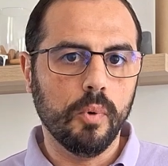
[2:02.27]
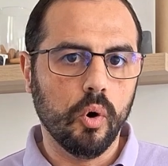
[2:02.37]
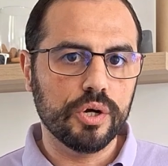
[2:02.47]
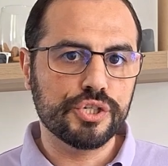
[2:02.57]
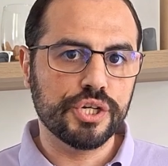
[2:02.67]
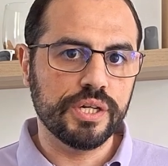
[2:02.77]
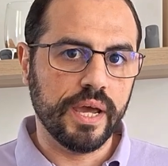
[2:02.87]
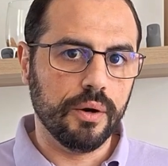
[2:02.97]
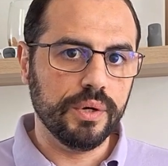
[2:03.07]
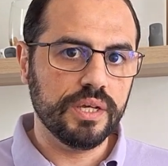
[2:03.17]
more
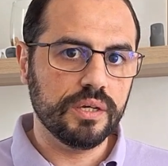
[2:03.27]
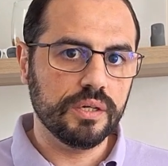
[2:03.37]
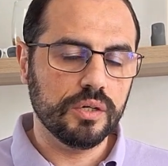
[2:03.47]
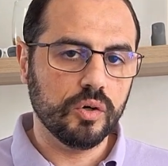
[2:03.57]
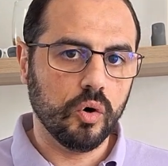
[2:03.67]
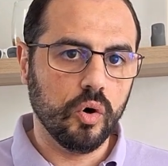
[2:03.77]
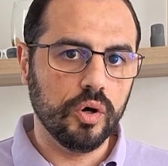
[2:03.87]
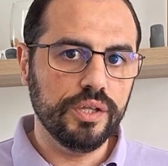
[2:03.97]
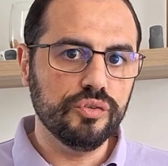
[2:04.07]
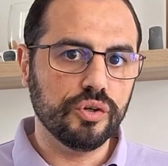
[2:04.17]
generic
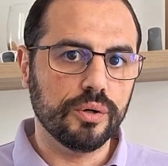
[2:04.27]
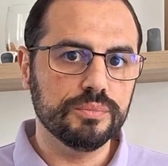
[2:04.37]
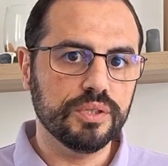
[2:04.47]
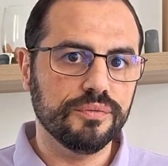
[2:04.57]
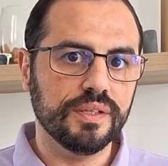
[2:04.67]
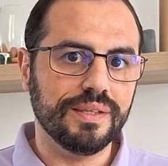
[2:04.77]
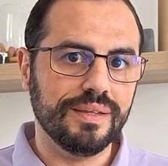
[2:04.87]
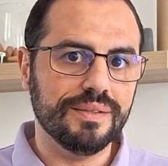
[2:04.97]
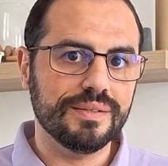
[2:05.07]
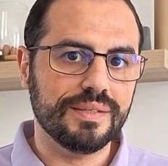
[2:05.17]
in terms of the
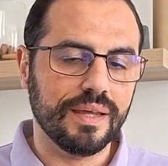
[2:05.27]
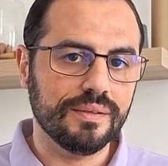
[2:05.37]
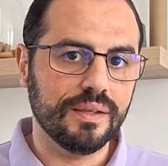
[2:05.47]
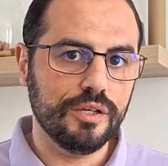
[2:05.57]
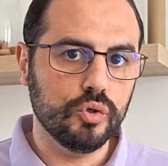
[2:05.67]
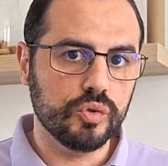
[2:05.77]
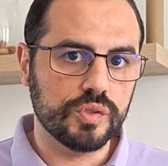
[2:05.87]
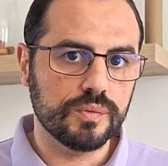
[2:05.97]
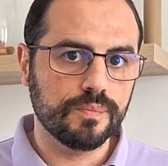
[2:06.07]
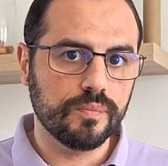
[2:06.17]
data set they
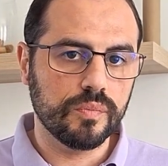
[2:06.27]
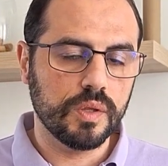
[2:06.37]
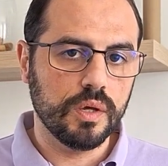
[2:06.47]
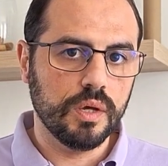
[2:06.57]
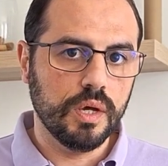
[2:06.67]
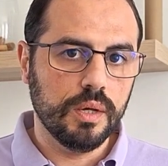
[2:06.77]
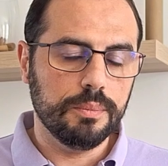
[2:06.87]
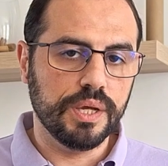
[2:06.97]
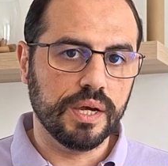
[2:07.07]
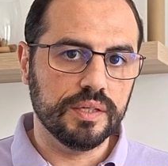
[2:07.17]
use,
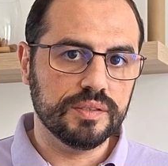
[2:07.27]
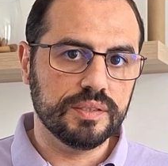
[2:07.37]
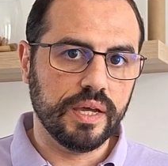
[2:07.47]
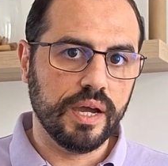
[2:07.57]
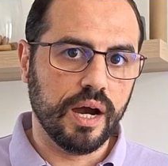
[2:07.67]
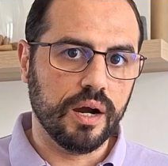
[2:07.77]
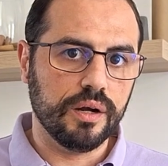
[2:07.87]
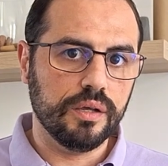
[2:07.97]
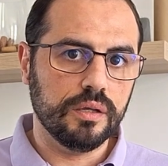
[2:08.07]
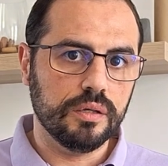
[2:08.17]
because they
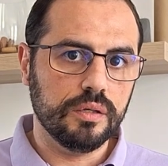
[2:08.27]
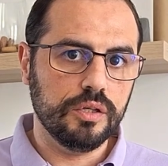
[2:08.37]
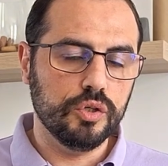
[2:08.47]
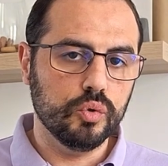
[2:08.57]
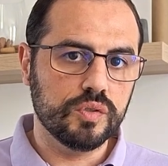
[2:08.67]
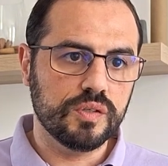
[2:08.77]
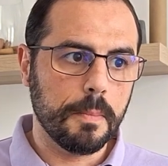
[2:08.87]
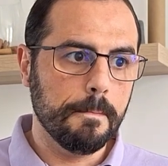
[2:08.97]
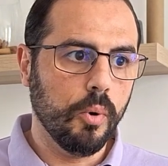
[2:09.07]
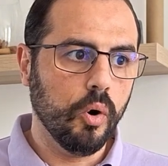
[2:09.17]
are used
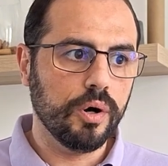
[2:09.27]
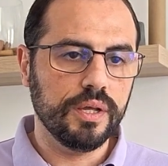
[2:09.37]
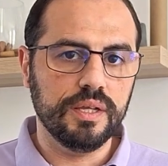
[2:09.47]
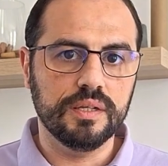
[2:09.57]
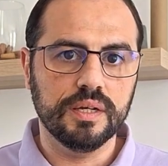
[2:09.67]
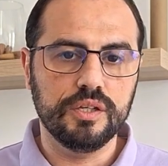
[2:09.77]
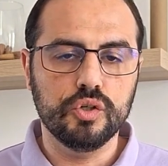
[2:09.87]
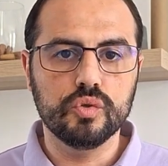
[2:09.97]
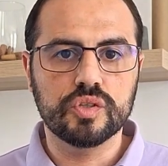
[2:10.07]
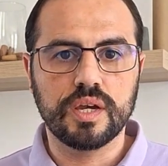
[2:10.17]
more in a
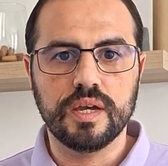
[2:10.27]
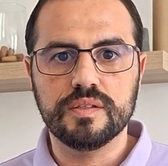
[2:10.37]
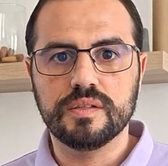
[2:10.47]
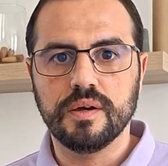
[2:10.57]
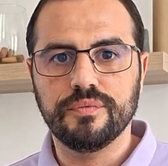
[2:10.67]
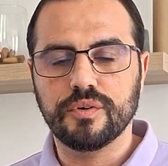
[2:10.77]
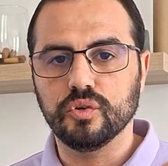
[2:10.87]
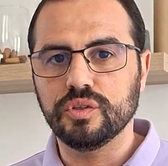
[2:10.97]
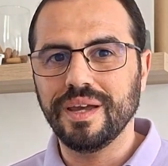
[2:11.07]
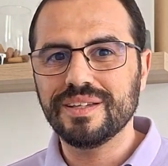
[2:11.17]
use case of
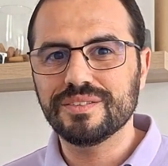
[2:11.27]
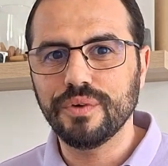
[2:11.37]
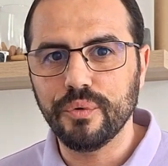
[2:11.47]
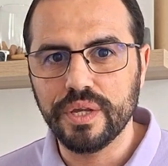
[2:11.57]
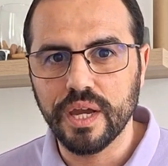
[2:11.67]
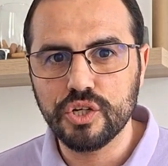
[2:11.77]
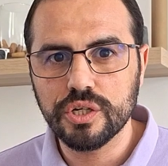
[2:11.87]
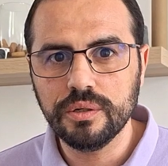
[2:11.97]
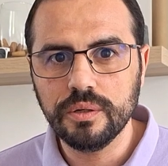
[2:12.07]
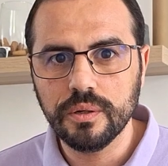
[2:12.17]
context
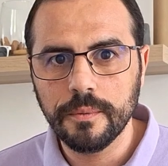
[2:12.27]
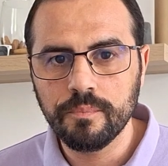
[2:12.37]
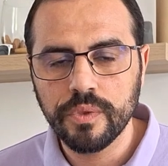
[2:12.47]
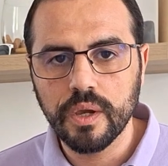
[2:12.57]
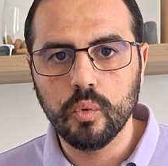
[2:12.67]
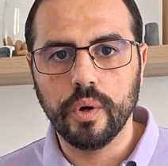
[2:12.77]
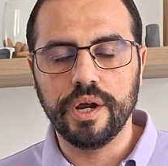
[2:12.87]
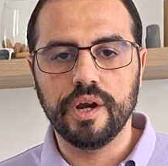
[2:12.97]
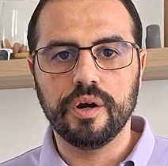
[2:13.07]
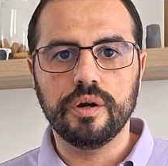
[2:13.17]
variation,
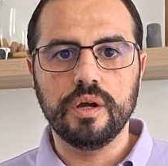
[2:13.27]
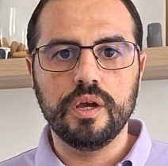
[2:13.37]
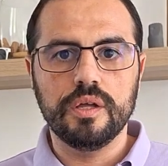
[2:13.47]
where